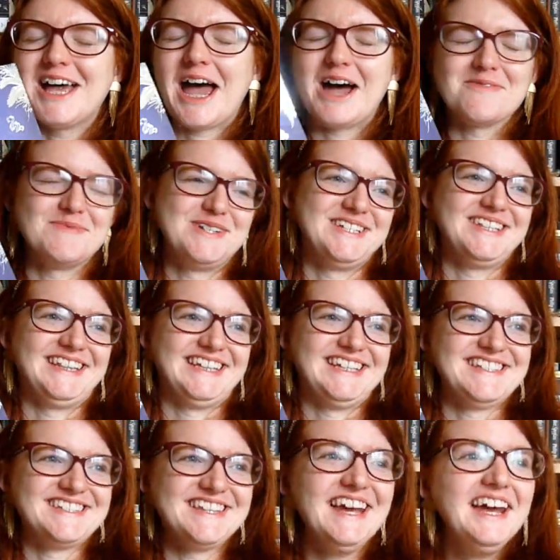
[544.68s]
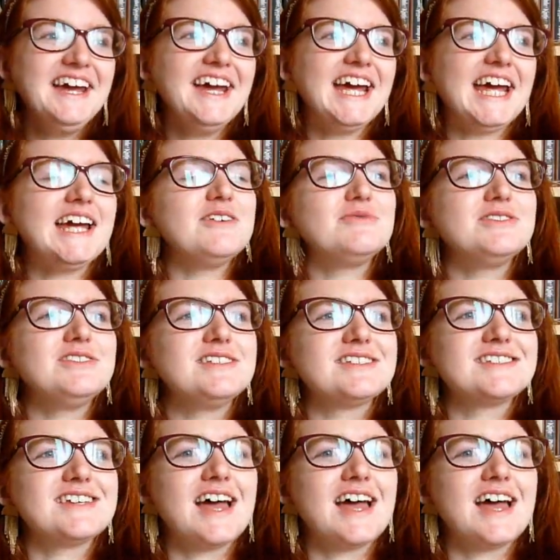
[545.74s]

that happened in this.